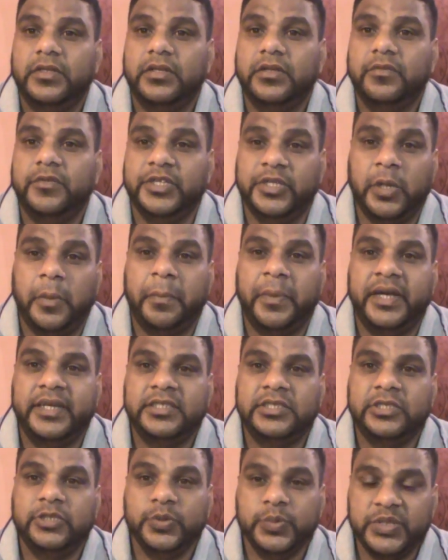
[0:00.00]
We number
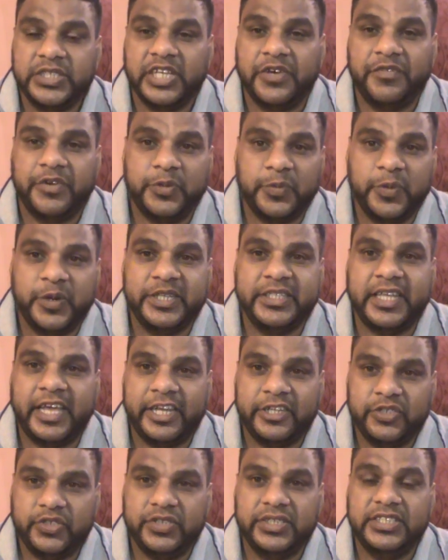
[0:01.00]
is
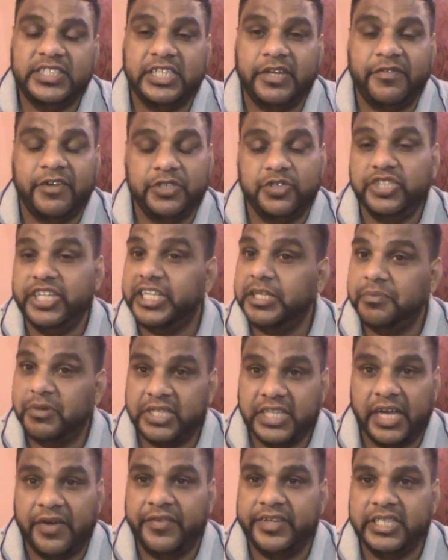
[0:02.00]
271-9373.
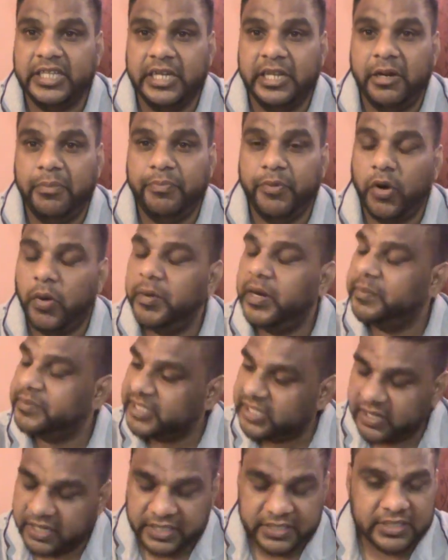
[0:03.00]
Anybody have any little problem? Then
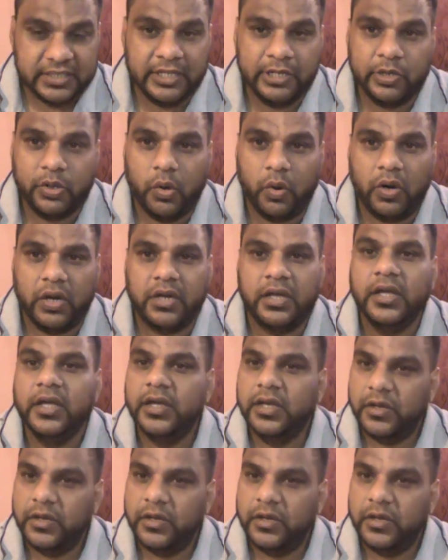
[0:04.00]
let's still call.